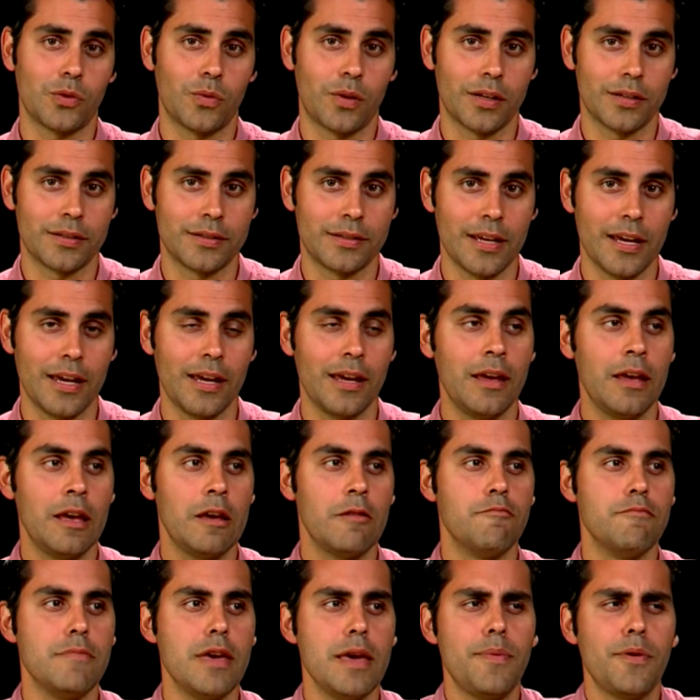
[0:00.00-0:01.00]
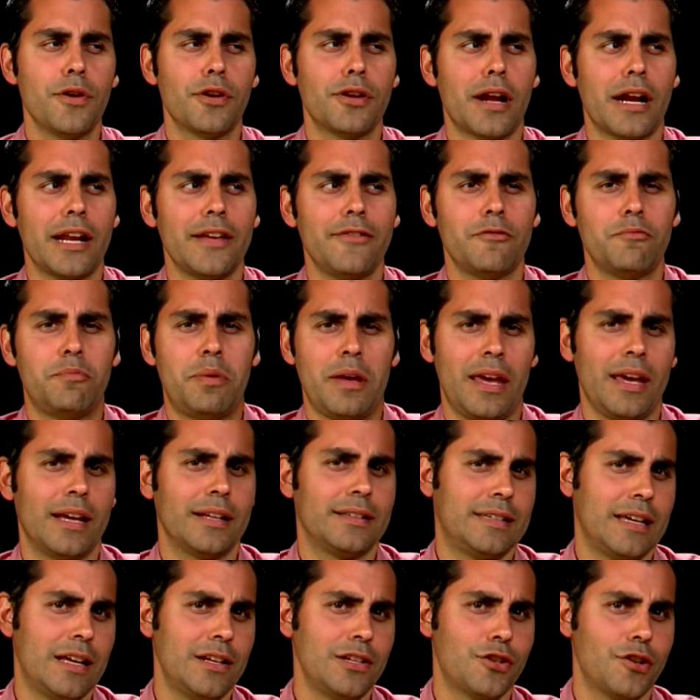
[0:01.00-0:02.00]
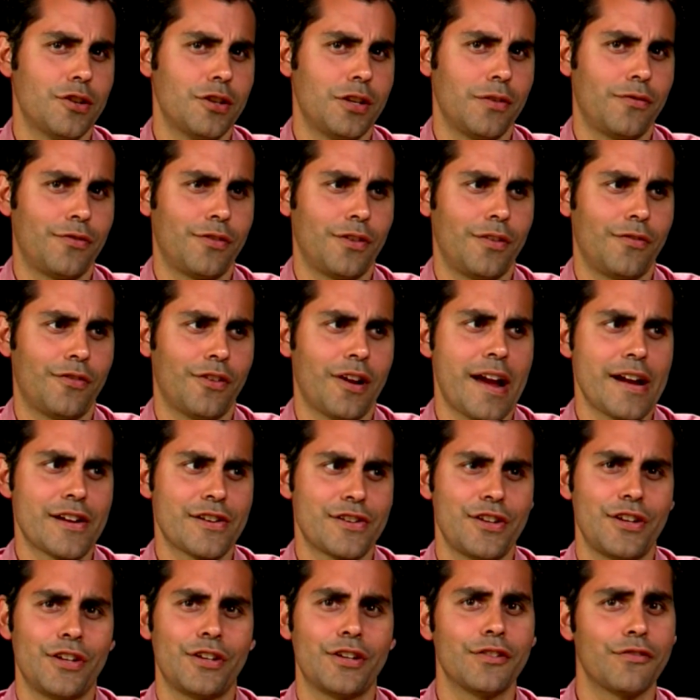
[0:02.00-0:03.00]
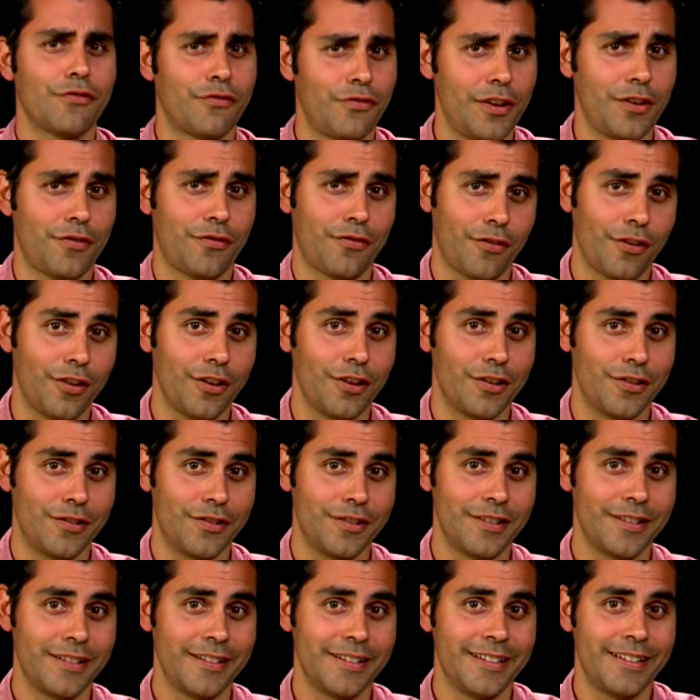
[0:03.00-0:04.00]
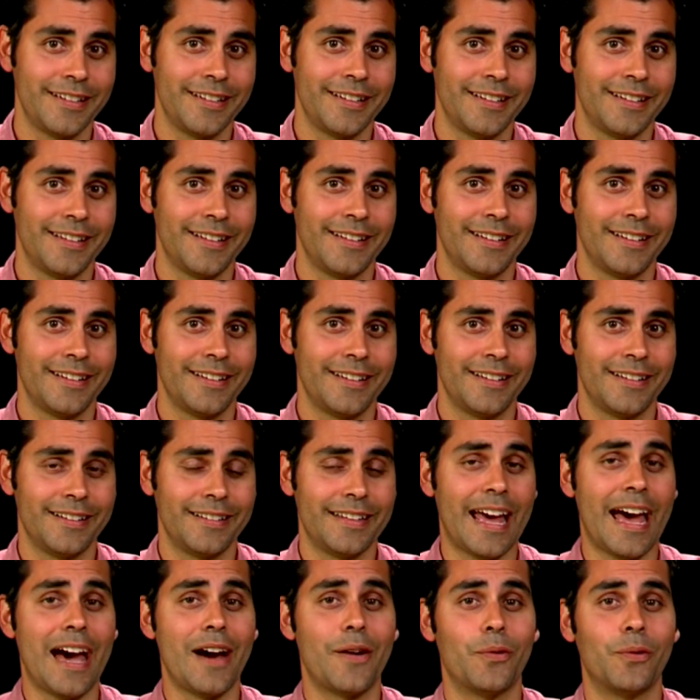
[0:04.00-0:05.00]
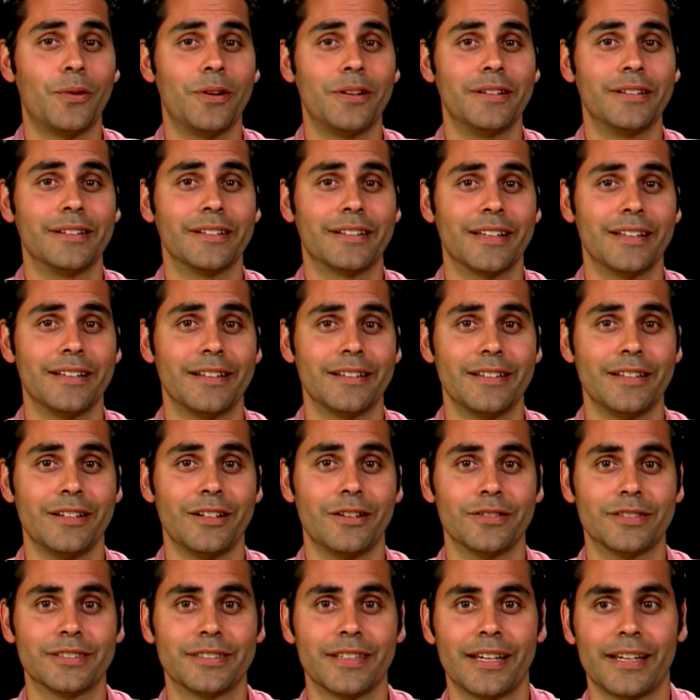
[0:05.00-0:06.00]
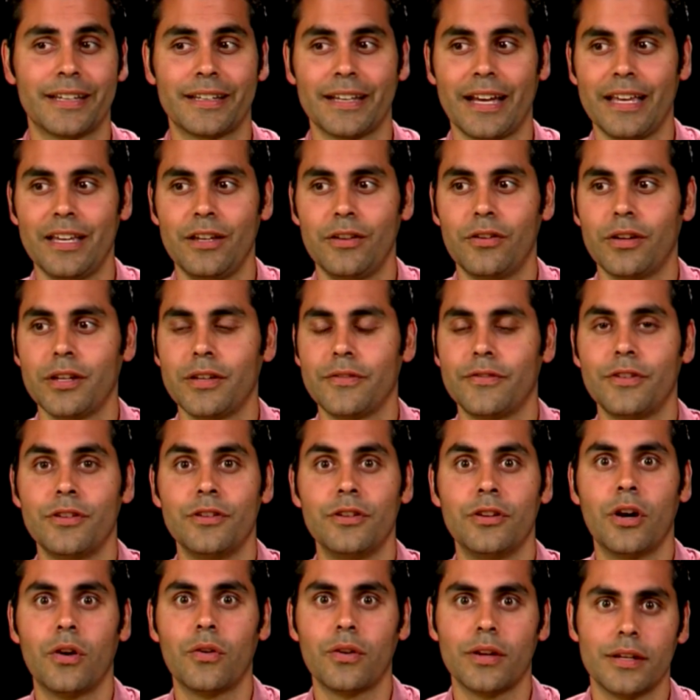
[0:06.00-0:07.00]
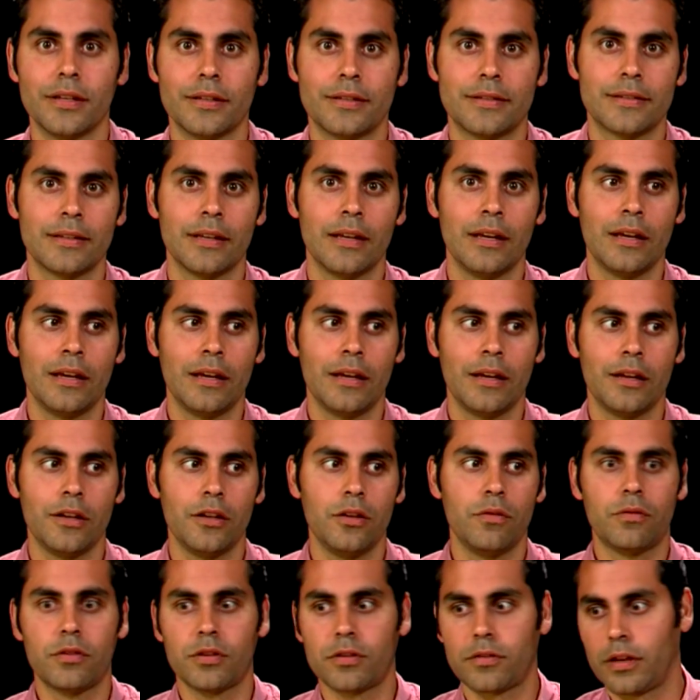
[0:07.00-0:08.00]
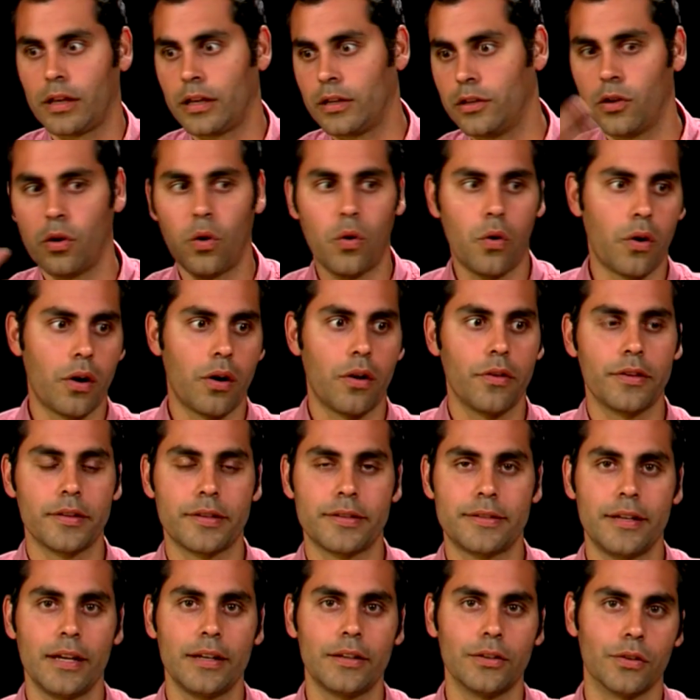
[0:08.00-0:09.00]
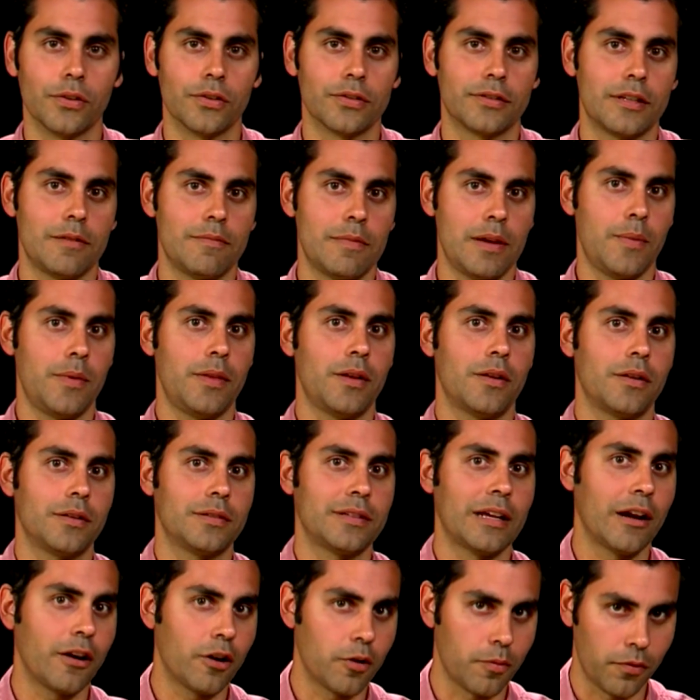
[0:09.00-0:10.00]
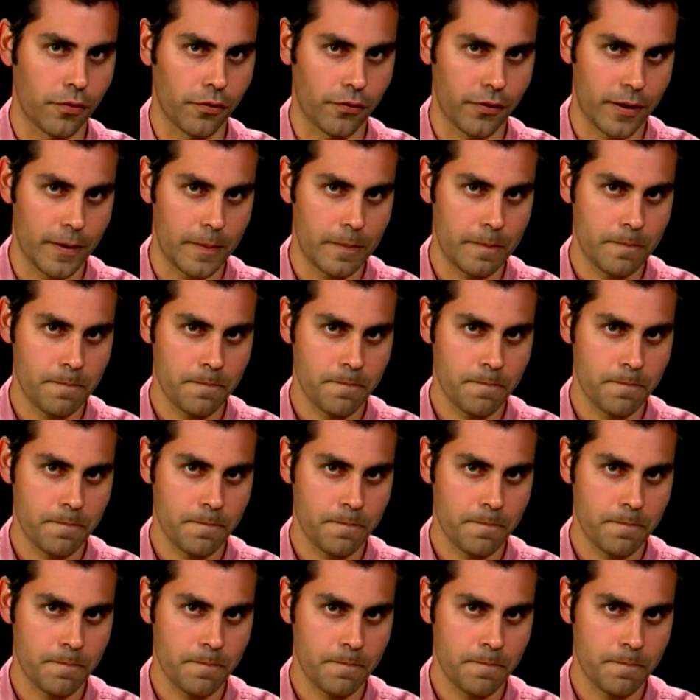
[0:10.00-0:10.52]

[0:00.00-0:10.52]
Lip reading: want to say. Maybe you're not even paying attention to if they're actually a good fit for you. That one can, it's like you don't even notice. You just ignore all the signals that maybe they're a terrible fit.